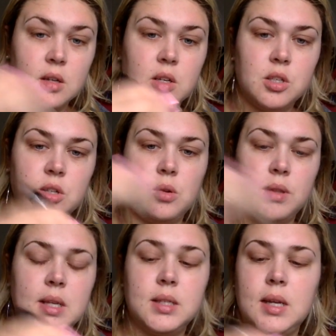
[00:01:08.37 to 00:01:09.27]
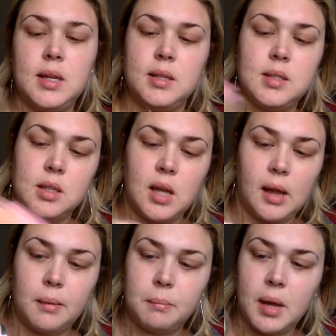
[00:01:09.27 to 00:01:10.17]
So this is
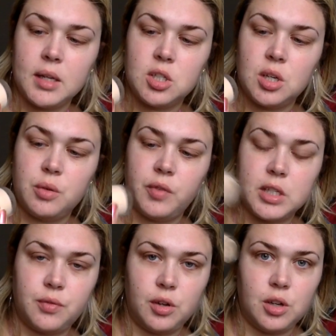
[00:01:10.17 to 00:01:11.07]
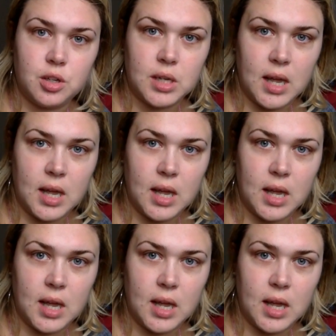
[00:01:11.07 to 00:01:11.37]
MAC Studio Fix Fluid,